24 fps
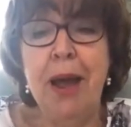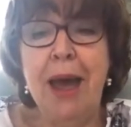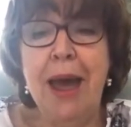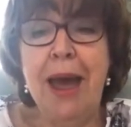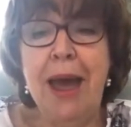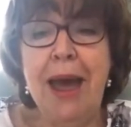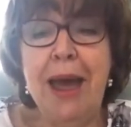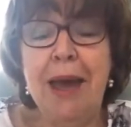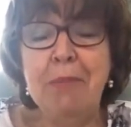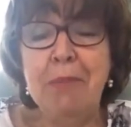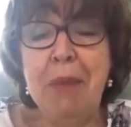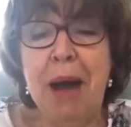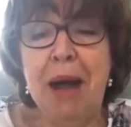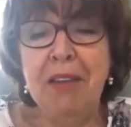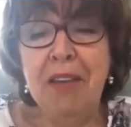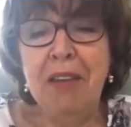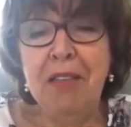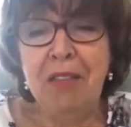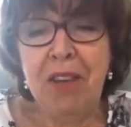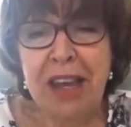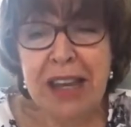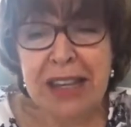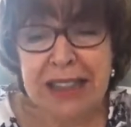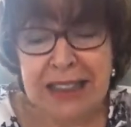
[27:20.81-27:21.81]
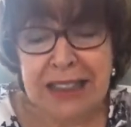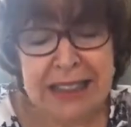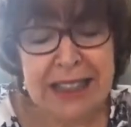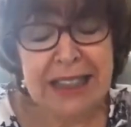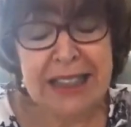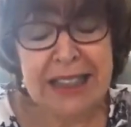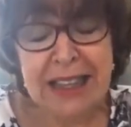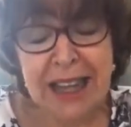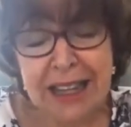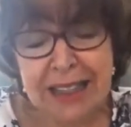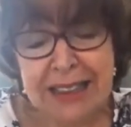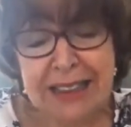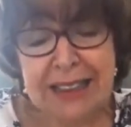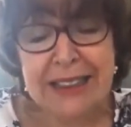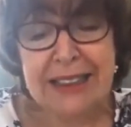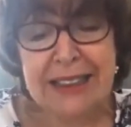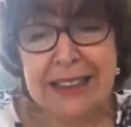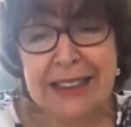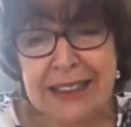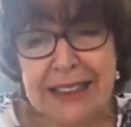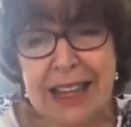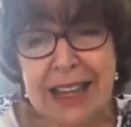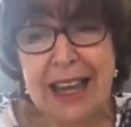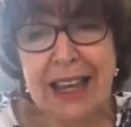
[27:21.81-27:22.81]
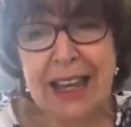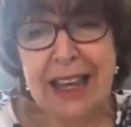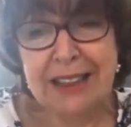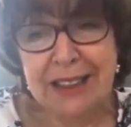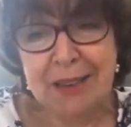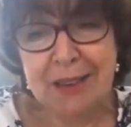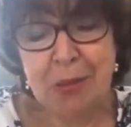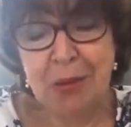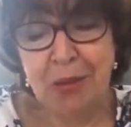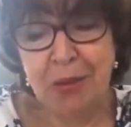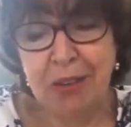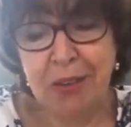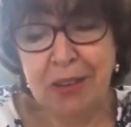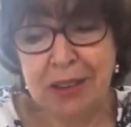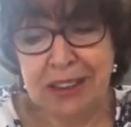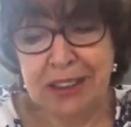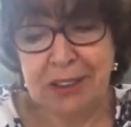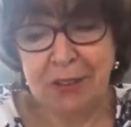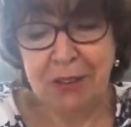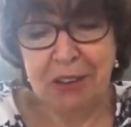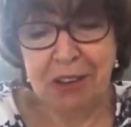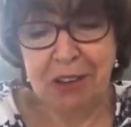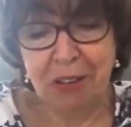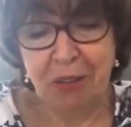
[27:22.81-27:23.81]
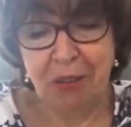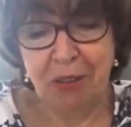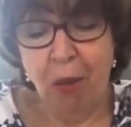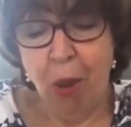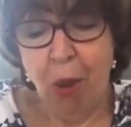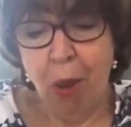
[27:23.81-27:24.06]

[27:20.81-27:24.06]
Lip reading: And the first thing I did say, to be honest with you,